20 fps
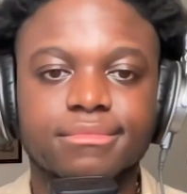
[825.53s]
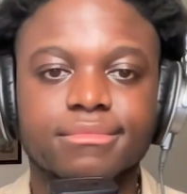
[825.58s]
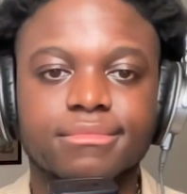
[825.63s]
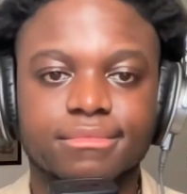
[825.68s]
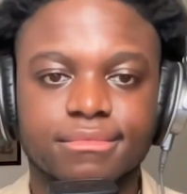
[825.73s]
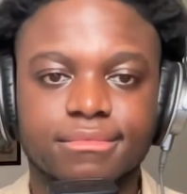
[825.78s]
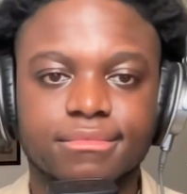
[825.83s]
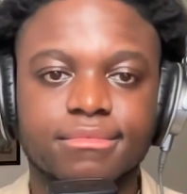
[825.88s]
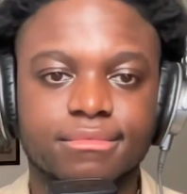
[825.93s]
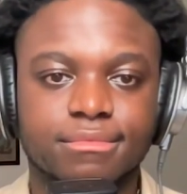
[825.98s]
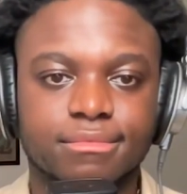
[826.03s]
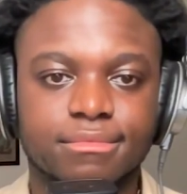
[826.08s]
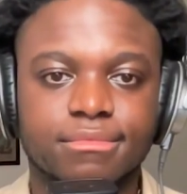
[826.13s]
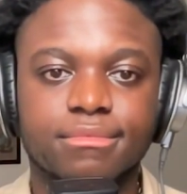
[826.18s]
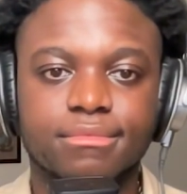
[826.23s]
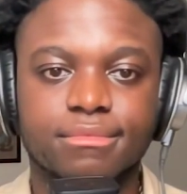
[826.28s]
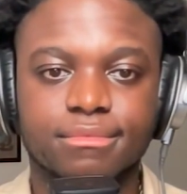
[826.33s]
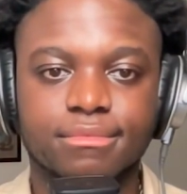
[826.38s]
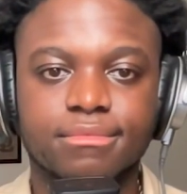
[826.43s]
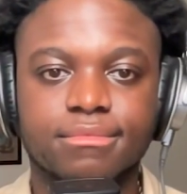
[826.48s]

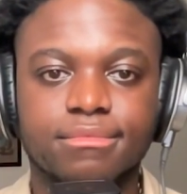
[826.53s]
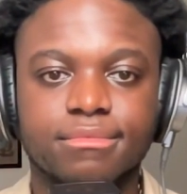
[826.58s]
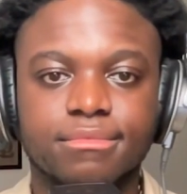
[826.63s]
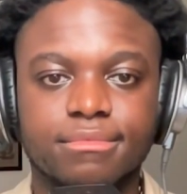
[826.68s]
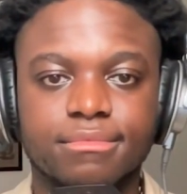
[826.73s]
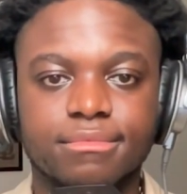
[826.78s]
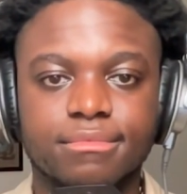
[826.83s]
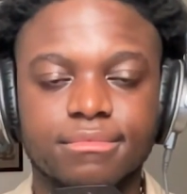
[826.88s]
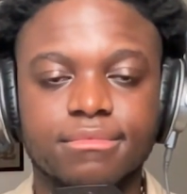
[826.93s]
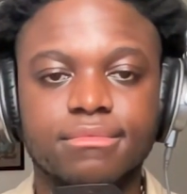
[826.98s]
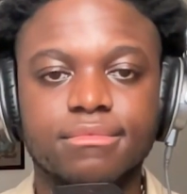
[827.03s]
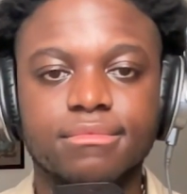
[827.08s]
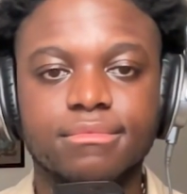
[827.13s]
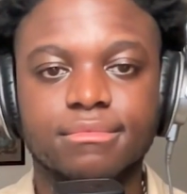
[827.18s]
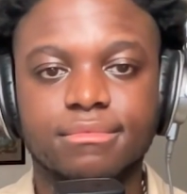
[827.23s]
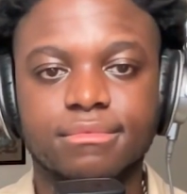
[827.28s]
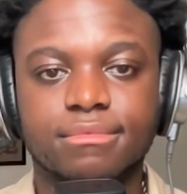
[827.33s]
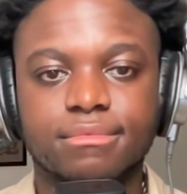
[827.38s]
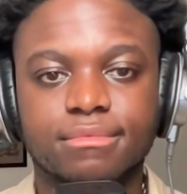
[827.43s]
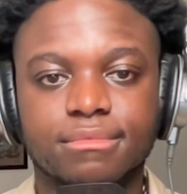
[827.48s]

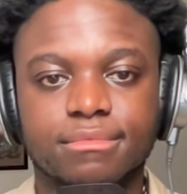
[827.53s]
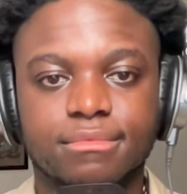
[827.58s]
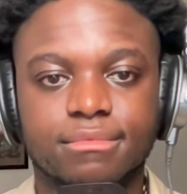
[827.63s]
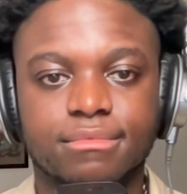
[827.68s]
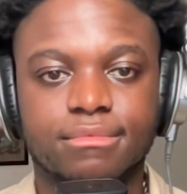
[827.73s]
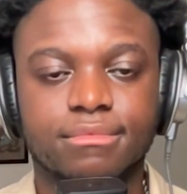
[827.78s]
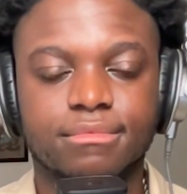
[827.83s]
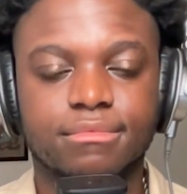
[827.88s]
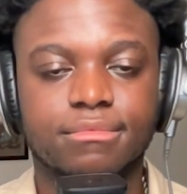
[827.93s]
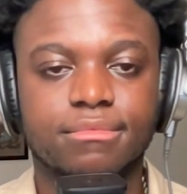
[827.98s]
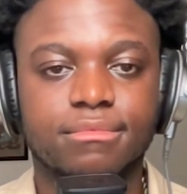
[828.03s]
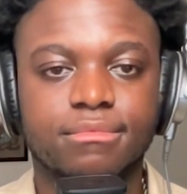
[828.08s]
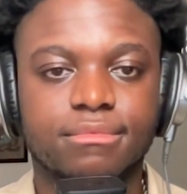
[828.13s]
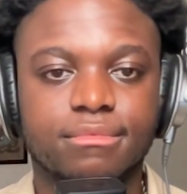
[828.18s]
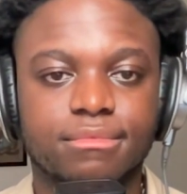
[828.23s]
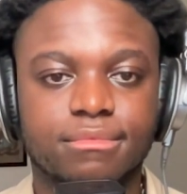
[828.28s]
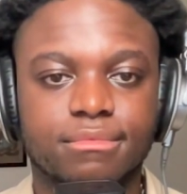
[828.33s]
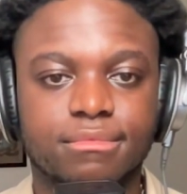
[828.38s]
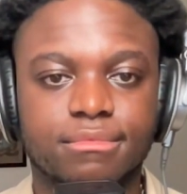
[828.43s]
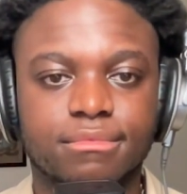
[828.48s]

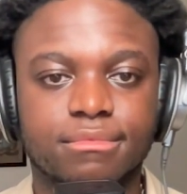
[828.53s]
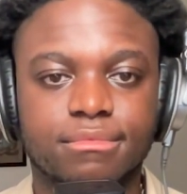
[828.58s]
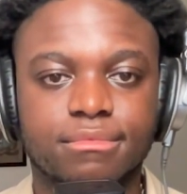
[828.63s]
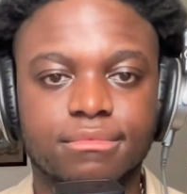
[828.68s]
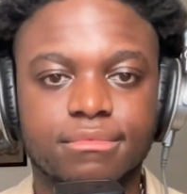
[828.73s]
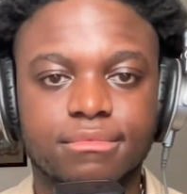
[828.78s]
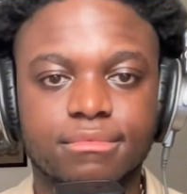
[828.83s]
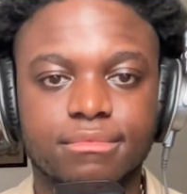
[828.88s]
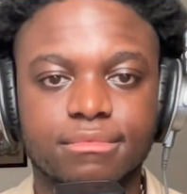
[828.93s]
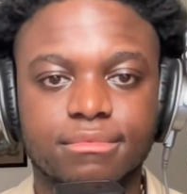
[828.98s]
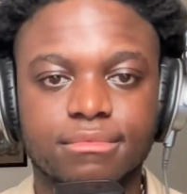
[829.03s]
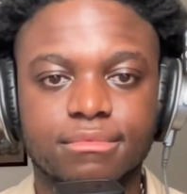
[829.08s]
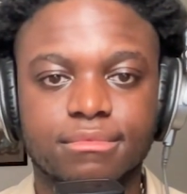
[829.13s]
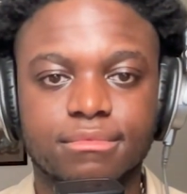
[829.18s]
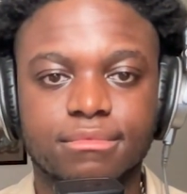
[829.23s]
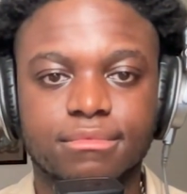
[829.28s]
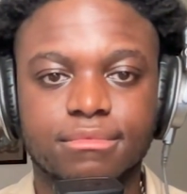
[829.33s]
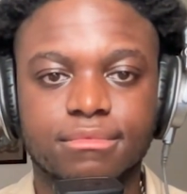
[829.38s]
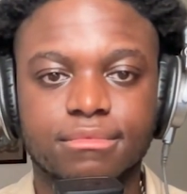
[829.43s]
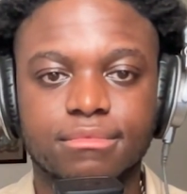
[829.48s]

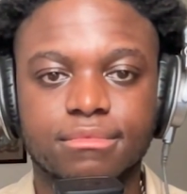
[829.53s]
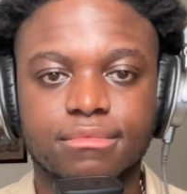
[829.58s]
[no speech]